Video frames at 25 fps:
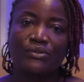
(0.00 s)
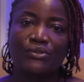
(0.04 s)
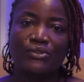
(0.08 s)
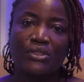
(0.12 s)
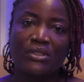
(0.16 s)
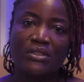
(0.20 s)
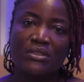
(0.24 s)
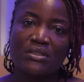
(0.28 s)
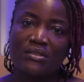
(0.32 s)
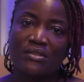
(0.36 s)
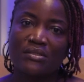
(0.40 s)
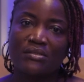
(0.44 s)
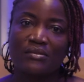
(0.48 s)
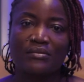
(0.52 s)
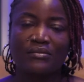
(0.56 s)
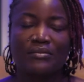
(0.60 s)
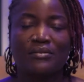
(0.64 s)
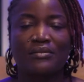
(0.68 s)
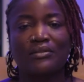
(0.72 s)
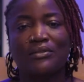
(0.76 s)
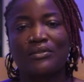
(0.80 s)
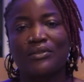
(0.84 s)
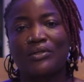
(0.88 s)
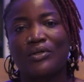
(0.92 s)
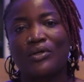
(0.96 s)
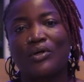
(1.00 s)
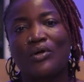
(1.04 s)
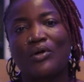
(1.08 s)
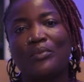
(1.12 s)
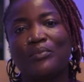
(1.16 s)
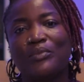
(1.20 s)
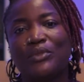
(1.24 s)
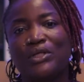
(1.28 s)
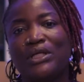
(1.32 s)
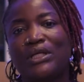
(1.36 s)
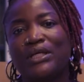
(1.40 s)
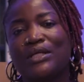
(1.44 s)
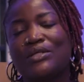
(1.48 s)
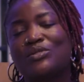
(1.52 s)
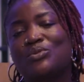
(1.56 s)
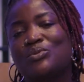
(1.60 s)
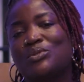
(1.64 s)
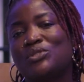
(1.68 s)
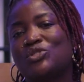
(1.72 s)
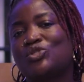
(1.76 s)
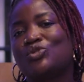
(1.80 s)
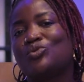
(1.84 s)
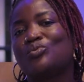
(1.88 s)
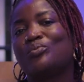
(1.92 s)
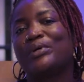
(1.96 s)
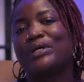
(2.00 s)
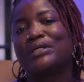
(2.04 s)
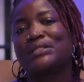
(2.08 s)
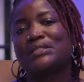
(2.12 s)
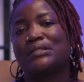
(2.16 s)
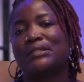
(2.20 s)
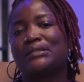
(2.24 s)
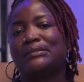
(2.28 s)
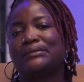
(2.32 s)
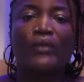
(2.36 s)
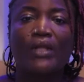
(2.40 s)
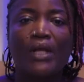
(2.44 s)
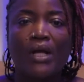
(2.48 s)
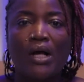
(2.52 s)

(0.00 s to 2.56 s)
just communicate with you better.